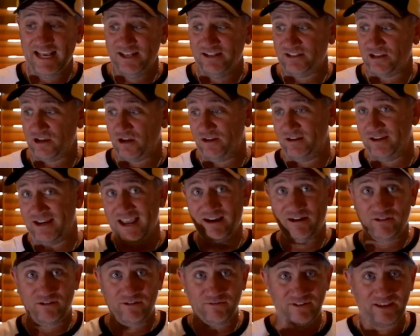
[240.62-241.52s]
So
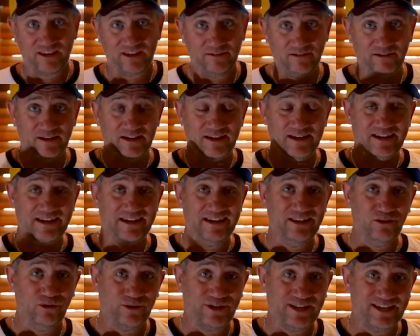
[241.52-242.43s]
now I can
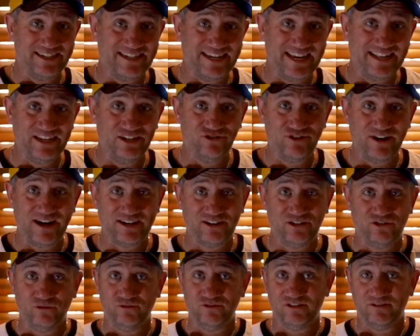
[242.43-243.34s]
look at down the
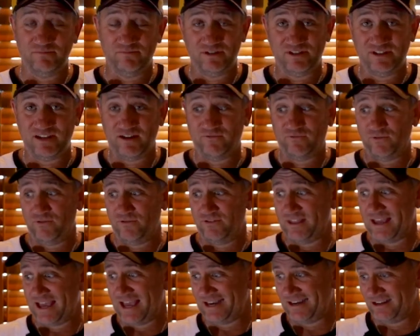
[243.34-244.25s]
track doing some stuff with
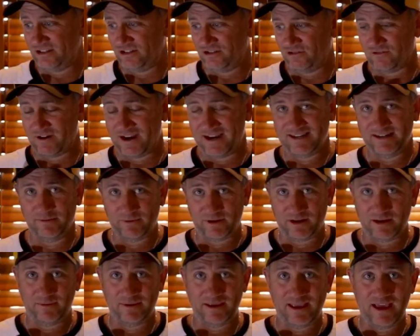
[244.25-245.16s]
that. It's great. I'm
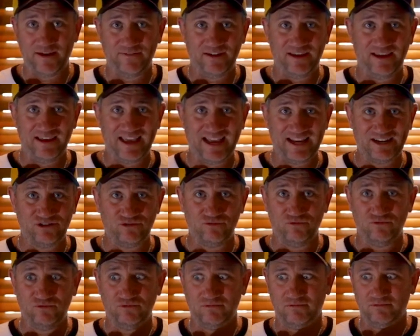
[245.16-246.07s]
going to have an
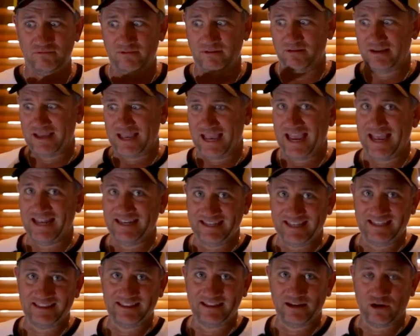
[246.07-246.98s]
actual head
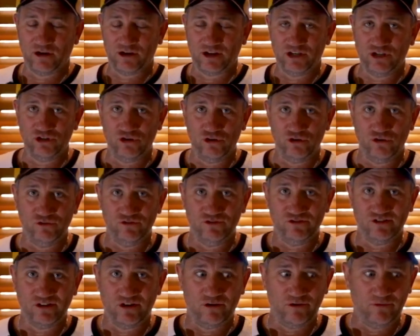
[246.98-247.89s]
that I can
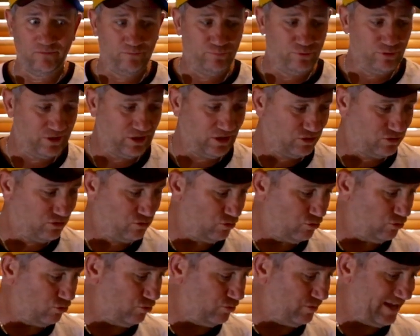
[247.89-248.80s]
use. So pretty
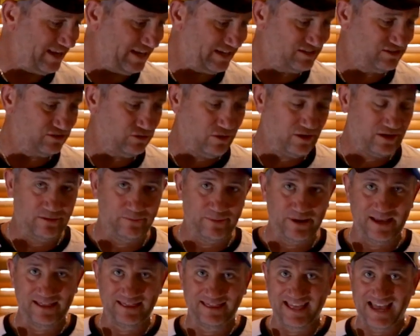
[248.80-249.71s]
cool and excited
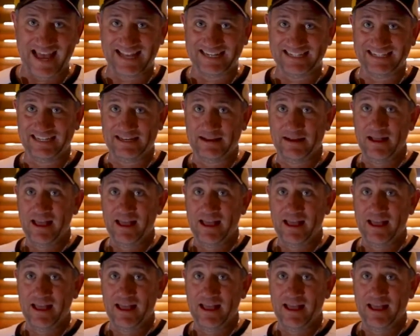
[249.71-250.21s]
about that.